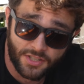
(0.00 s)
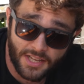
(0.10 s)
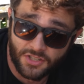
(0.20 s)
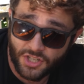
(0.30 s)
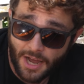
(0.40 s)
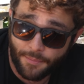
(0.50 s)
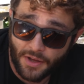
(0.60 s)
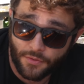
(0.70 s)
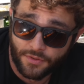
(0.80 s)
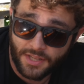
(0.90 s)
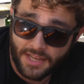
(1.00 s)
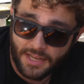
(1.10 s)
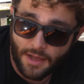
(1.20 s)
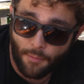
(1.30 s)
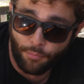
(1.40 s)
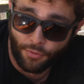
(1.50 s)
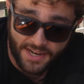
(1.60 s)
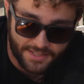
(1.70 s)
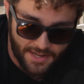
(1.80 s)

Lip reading: So let's chat about the brakes